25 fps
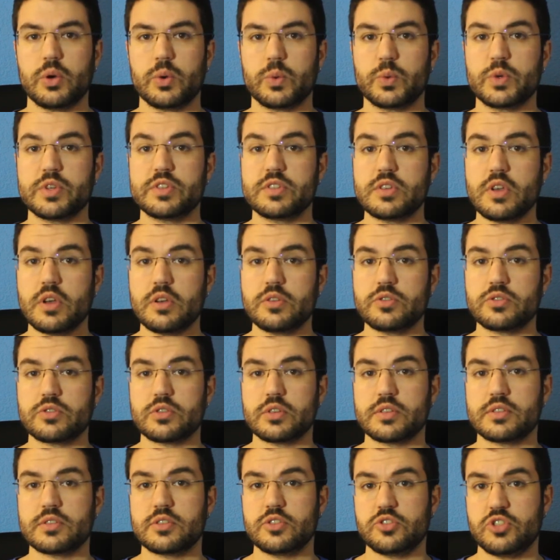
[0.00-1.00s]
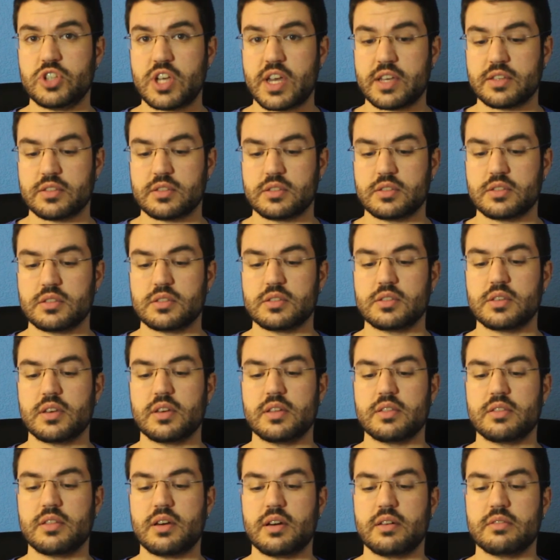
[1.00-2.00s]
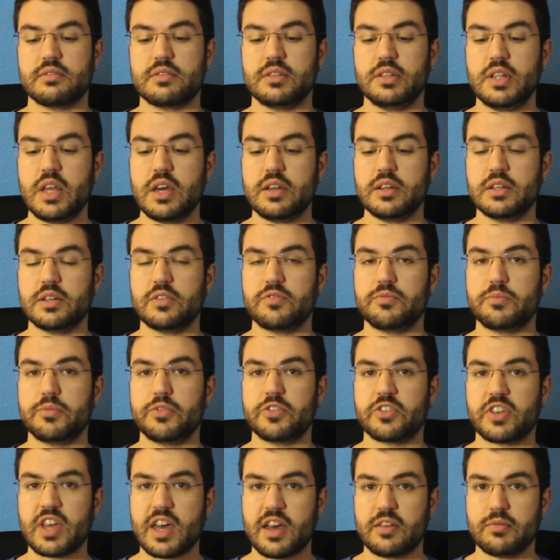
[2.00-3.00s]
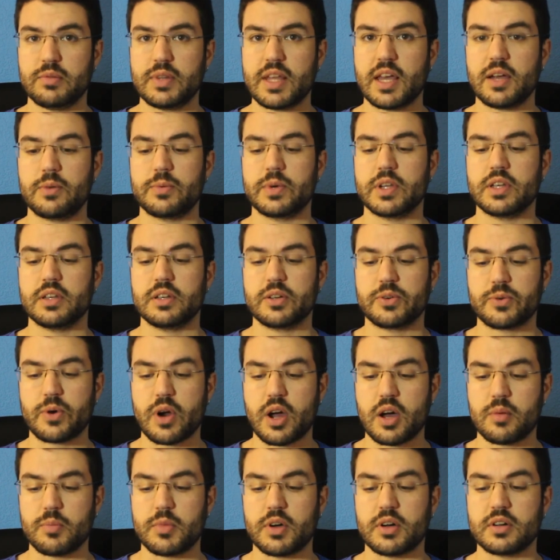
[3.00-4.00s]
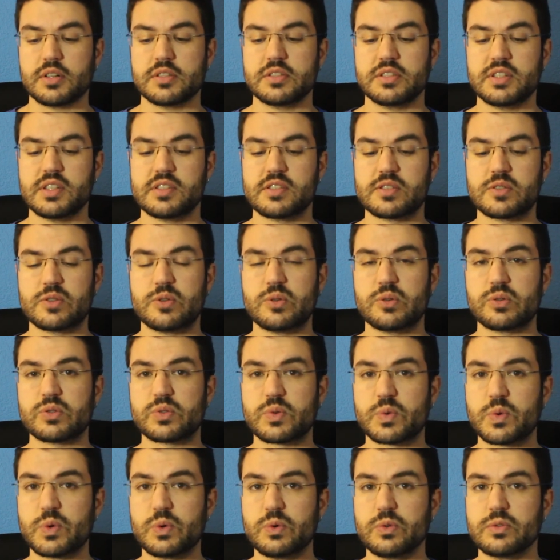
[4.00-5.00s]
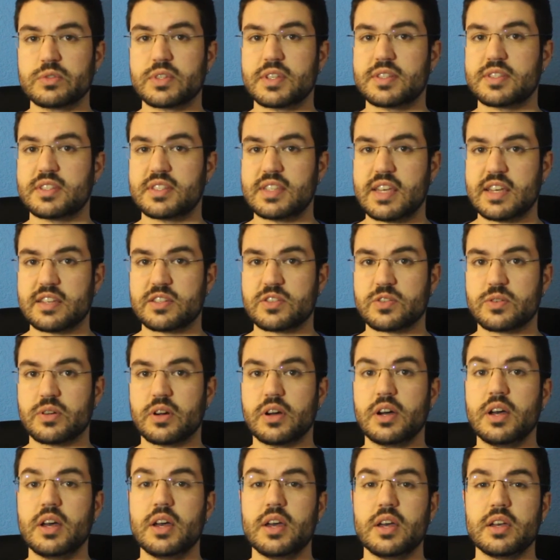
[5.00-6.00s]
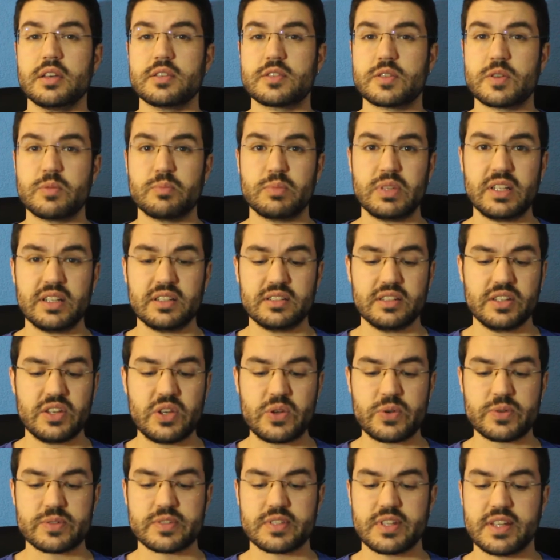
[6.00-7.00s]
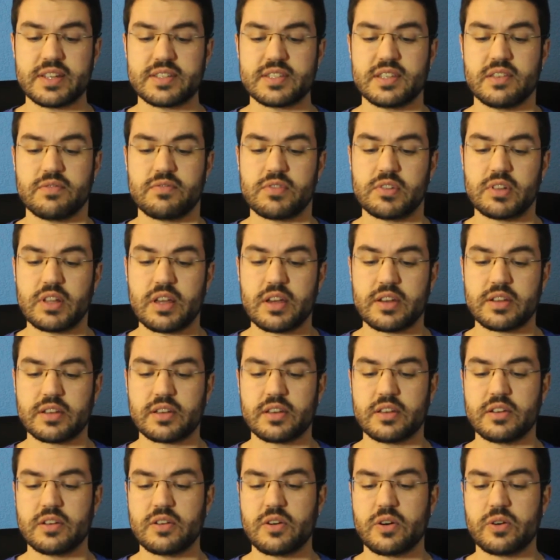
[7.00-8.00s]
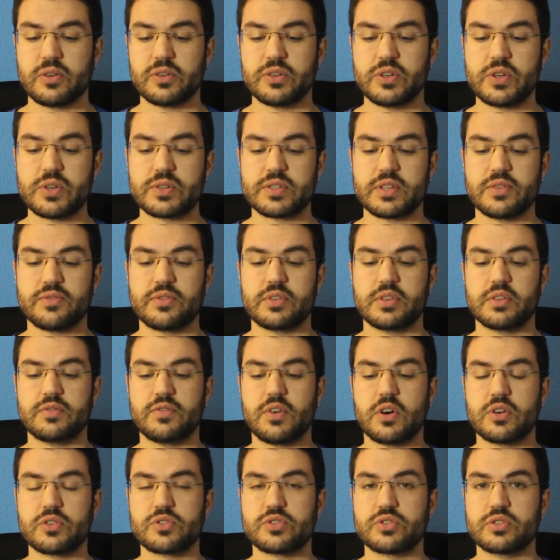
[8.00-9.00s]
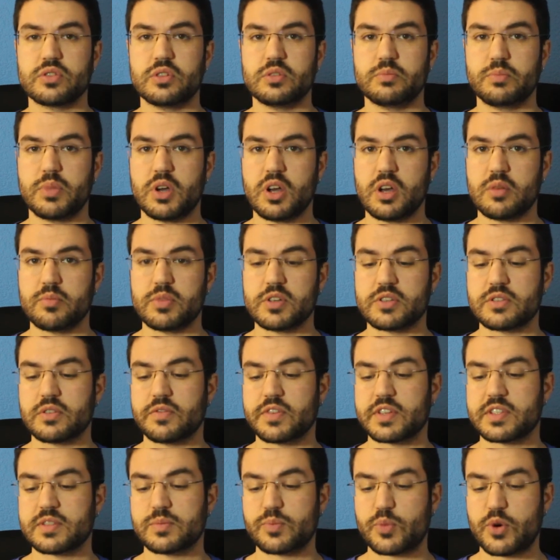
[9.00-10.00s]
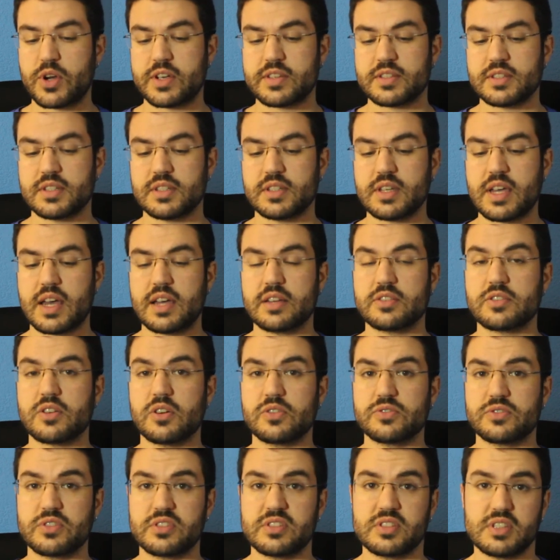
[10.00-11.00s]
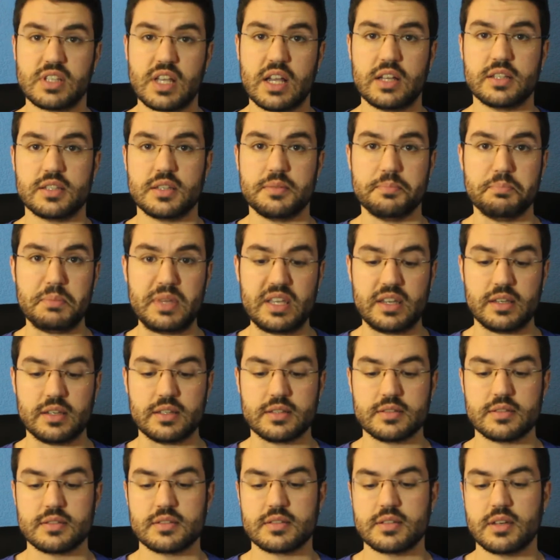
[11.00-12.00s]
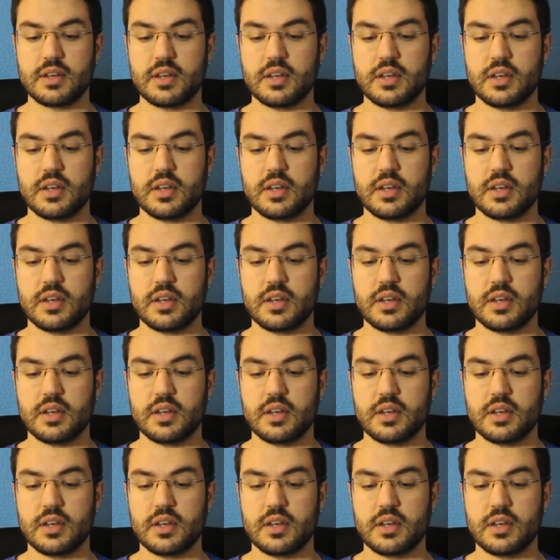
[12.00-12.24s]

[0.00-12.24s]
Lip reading: Research suggests that the learning of vocabulary, grammar, discourse rules, etc. is completely useless if the learner cannot use it for the functional purpose of expressing and understanding meanings.